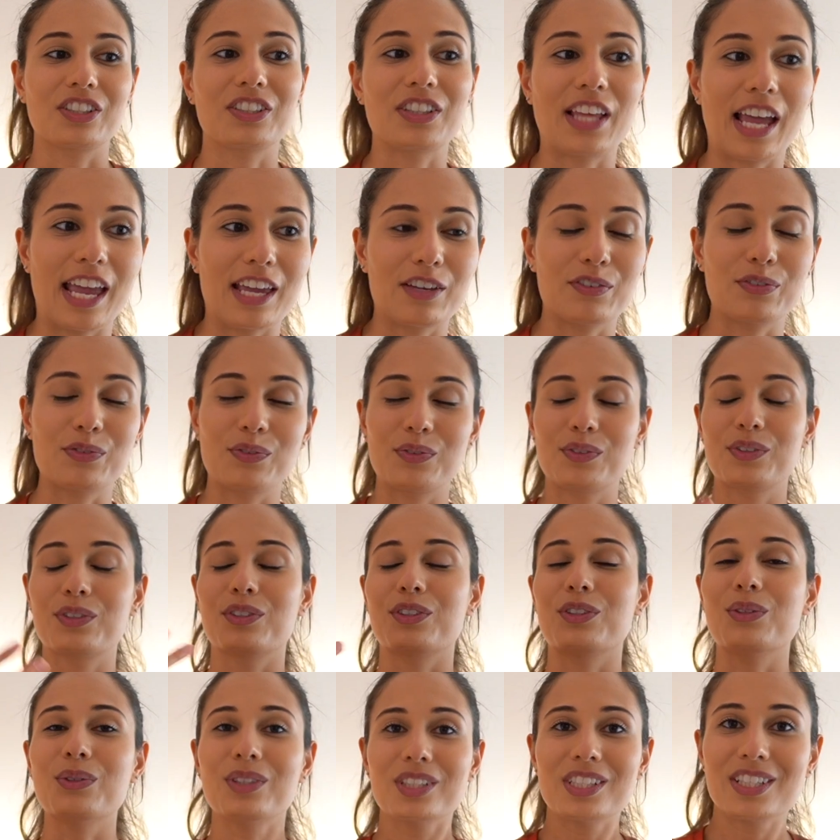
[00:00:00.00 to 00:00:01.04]
life.
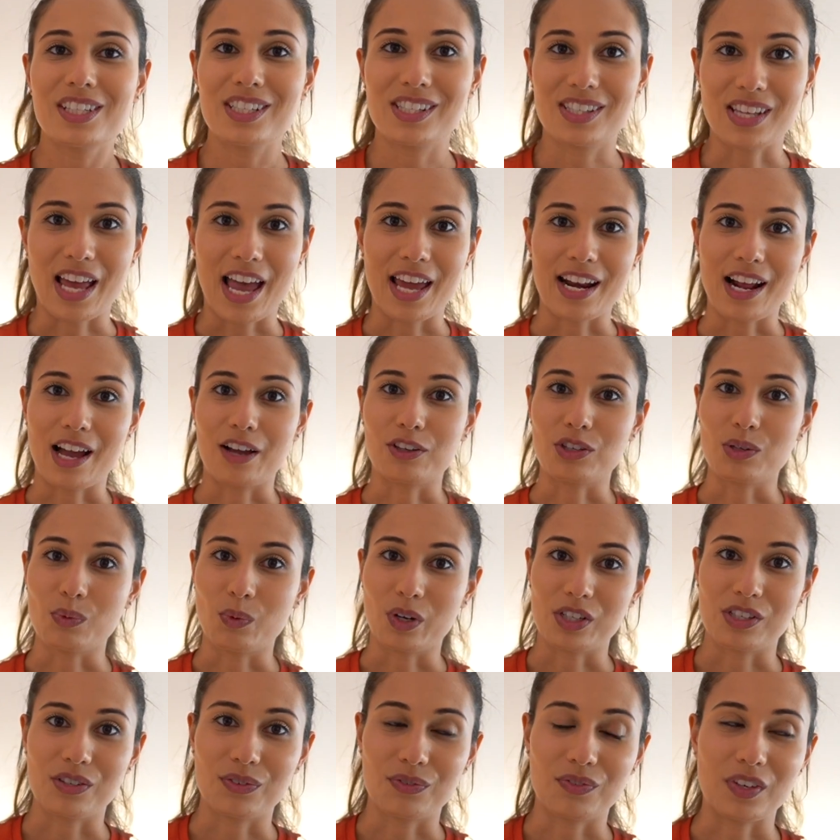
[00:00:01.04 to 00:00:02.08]
You get to decide how you
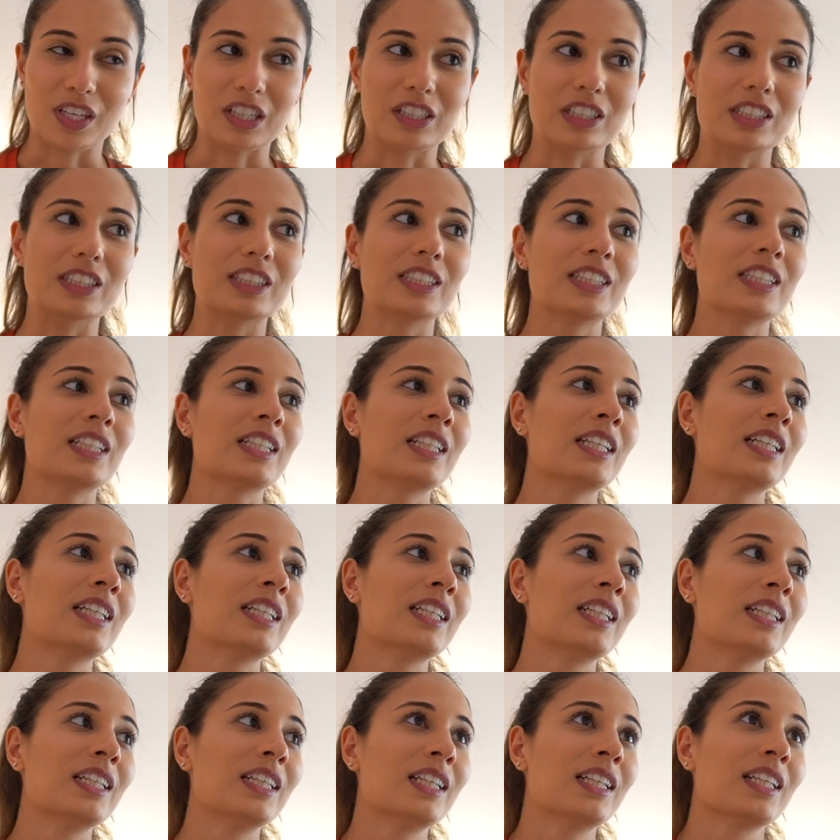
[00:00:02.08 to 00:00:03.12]
want to feel.
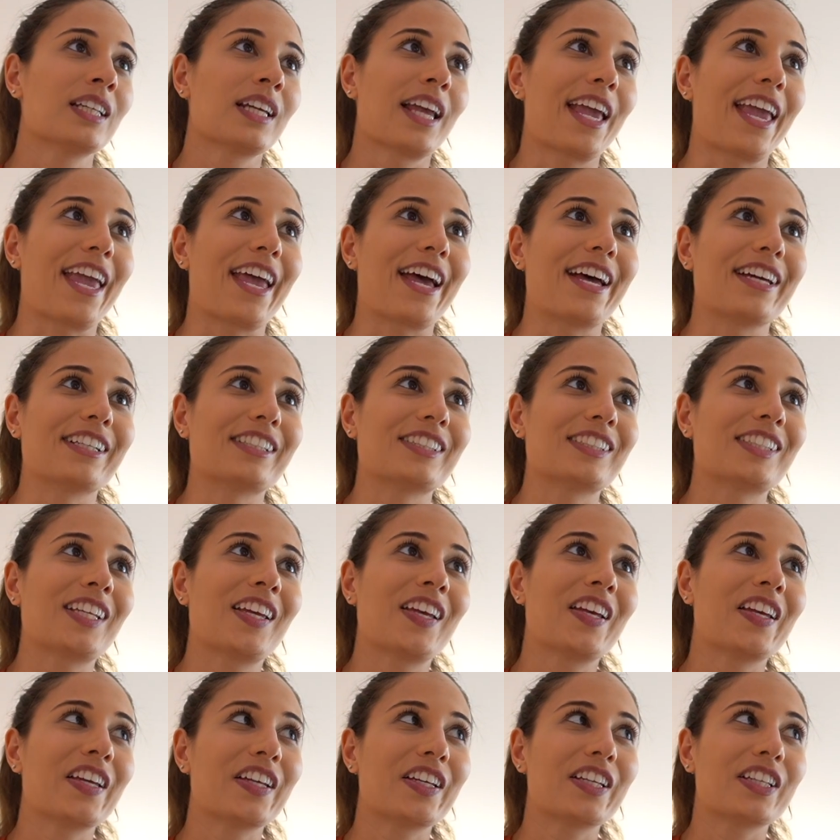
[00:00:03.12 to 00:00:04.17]
And
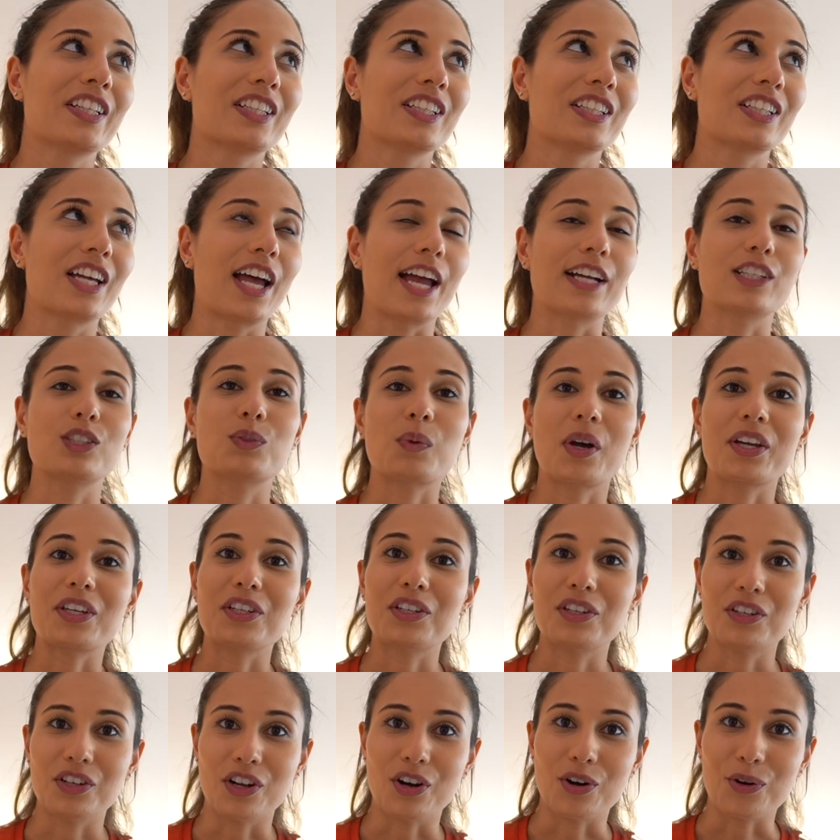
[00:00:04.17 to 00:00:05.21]
I just want you
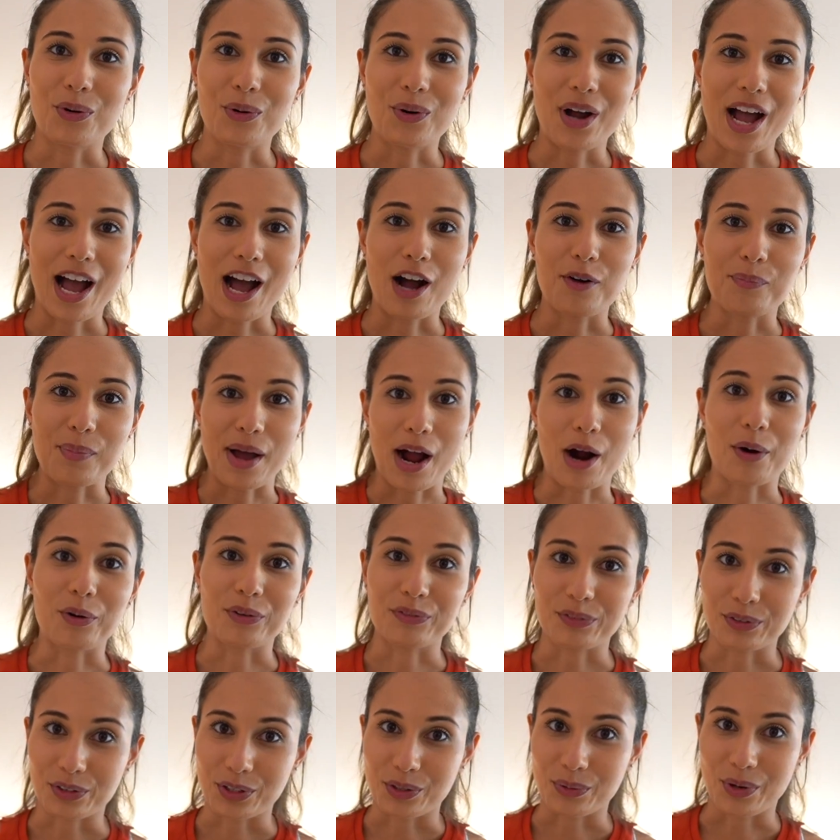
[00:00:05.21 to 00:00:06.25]
to know how
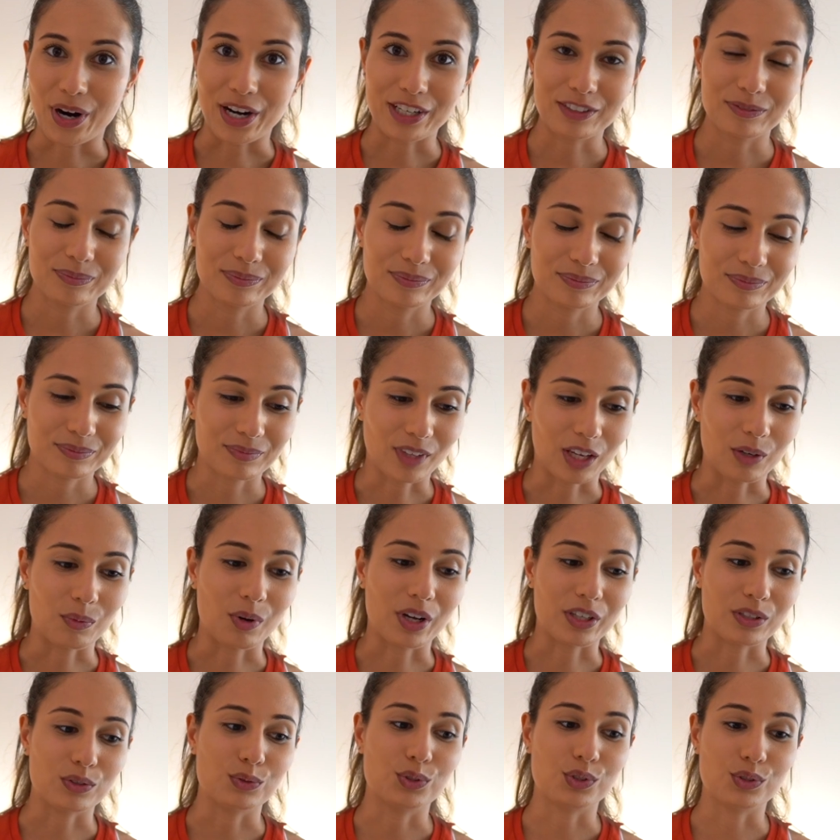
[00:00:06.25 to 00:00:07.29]
powerful you are. I
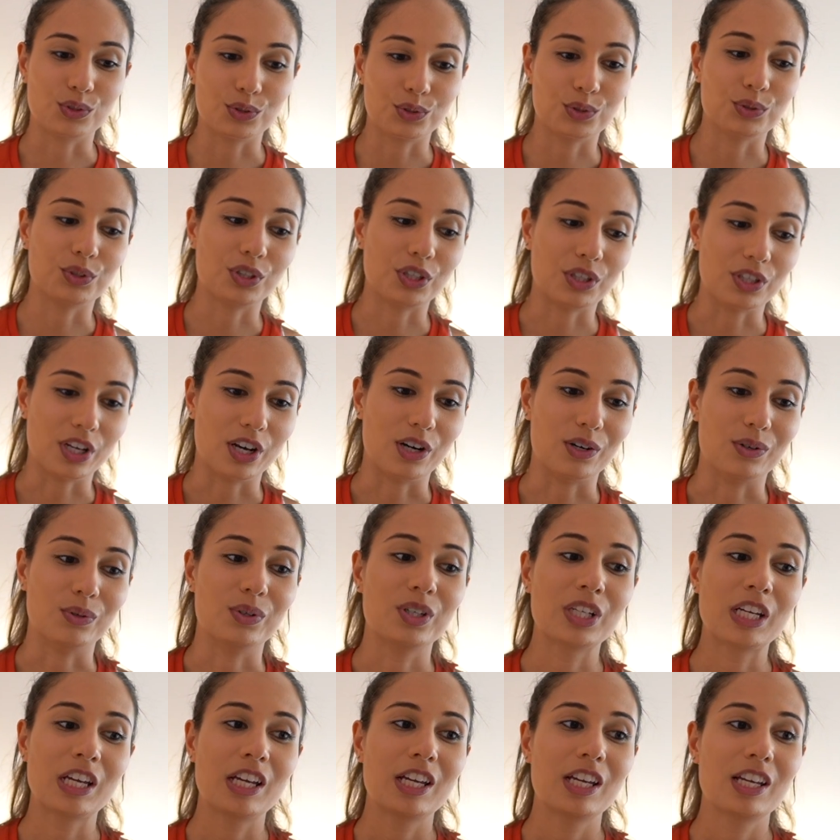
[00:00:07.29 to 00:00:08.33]
want you to truly know
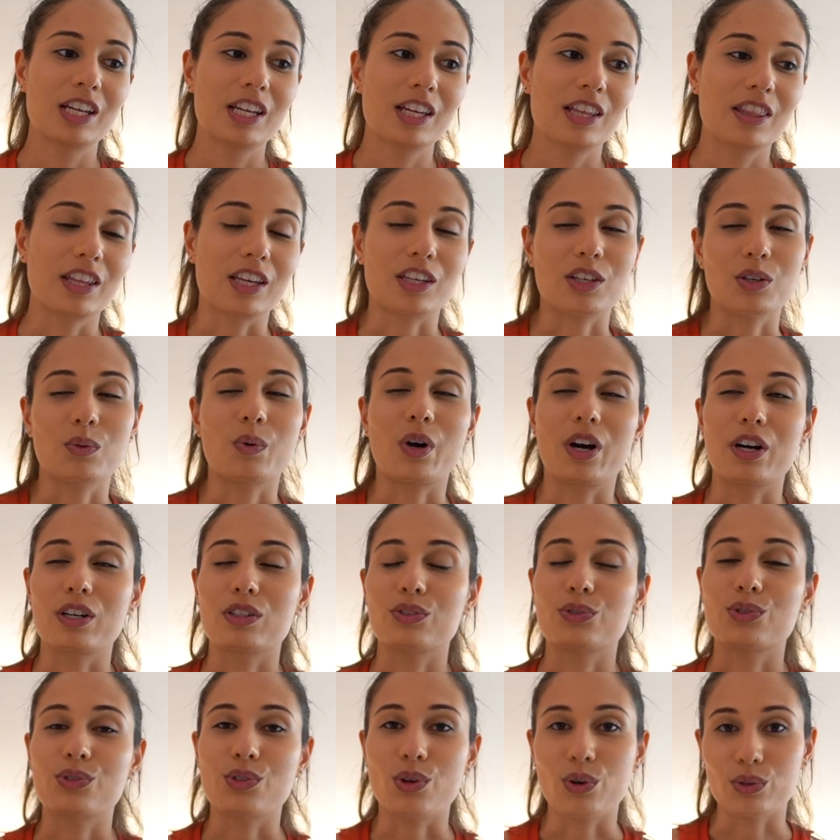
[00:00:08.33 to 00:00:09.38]
that you are
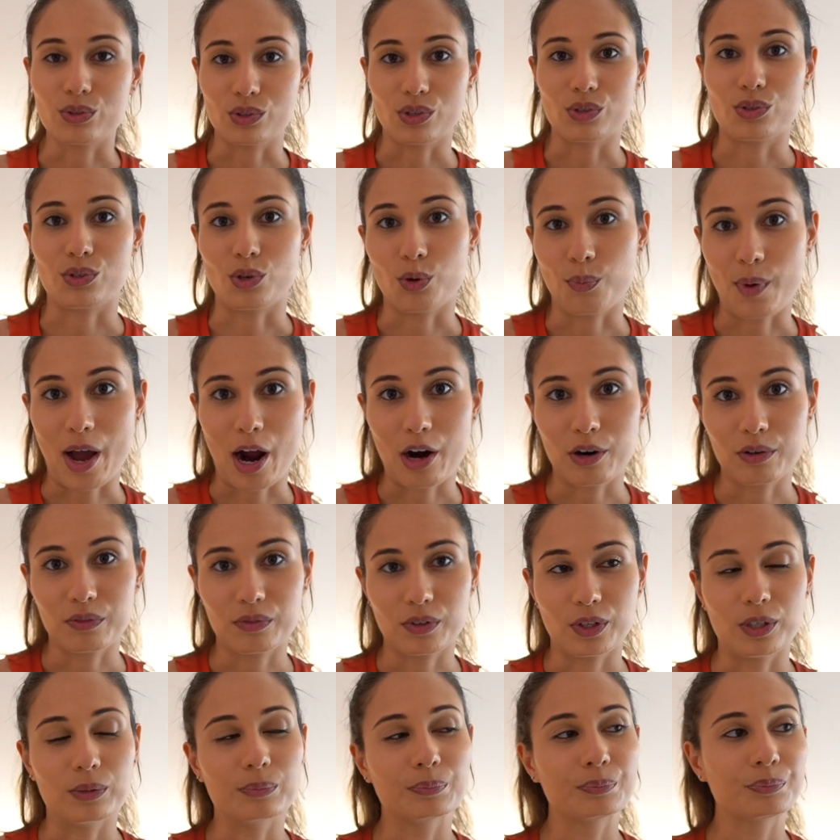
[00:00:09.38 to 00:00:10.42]
so, so, so
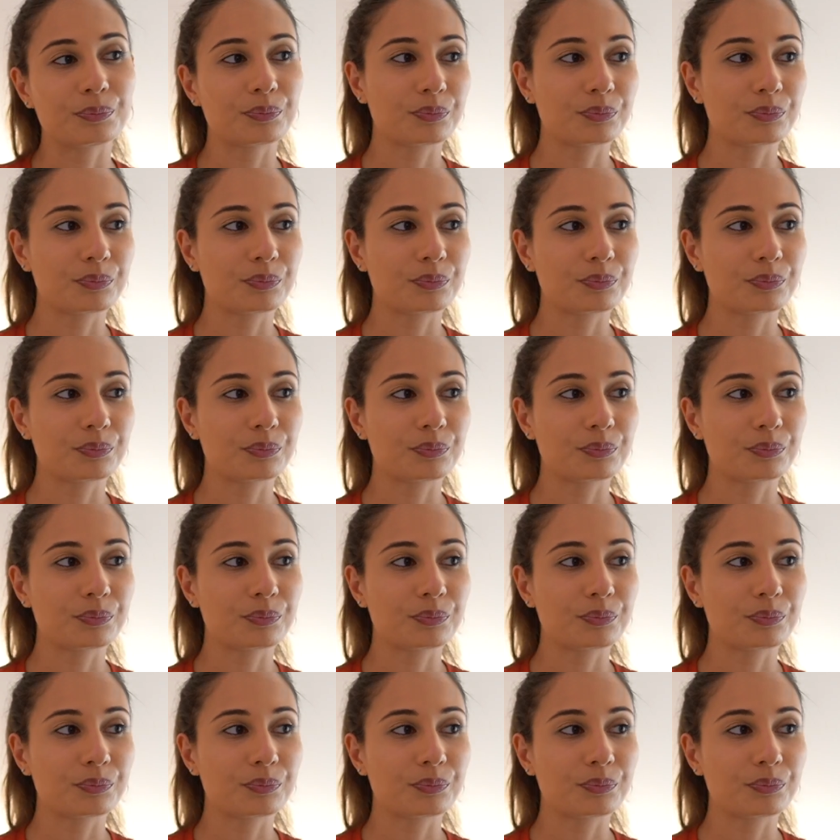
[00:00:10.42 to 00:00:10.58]
powerful.